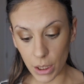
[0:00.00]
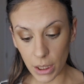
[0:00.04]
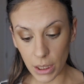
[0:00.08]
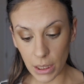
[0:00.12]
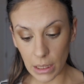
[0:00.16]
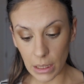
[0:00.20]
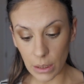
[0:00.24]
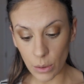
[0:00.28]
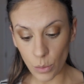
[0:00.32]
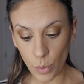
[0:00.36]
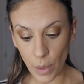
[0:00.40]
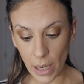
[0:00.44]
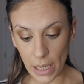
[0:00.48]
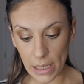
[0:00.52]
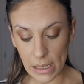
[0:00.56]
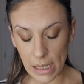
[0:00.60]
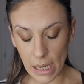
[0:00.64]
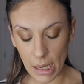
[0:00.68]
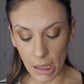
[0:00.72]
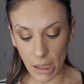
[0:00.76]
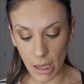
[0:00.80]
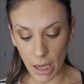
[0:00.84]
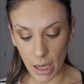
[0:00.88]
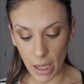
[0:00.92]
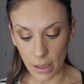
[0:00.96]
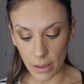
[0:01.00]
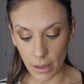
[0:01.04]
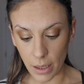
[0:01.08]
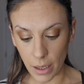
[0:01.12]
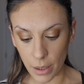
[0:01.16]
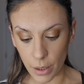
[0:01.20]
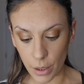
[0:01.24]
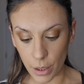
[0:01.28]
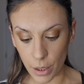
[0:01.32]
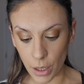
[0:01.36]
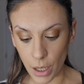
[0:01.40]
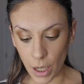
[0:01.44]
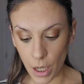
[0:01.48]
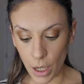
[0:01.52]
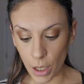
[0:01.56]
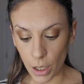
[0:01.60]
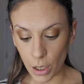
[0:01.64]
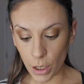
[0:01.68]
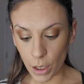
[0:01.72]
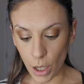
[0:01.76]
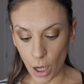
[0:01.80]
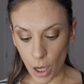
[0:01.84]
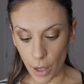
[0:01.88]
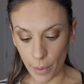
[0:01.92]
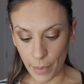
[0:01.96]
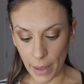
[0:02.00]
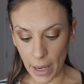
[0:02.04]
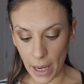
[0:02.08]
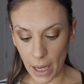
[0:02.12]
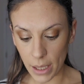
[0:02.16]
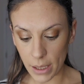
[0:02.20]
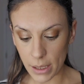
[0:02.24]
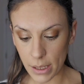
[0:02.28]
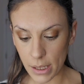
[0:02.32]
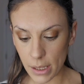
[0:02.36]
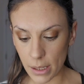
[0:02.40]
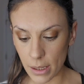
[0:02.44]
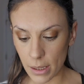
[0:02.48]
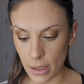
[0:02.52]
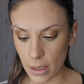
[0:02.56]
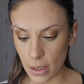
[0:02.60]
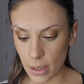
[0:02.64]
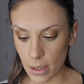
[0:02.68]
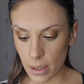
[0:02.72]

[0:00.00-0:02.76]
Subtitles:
Clean Wet Tech Highlighter Compact.